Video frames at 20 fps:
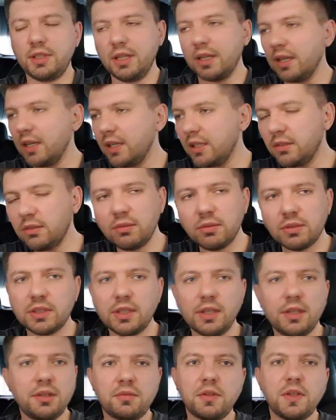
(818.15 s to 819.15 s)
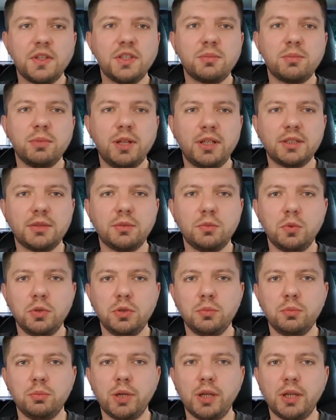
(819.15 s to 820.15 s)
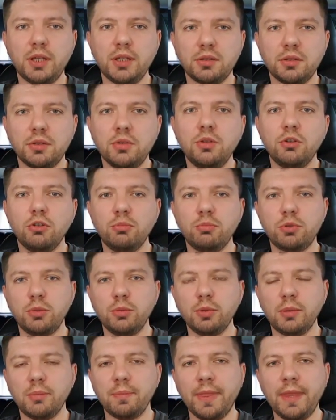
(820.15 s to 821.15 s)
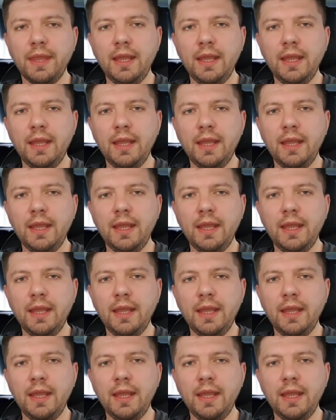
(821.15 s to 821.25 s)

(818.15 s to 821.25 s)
Again, standard range plus will make it no problem.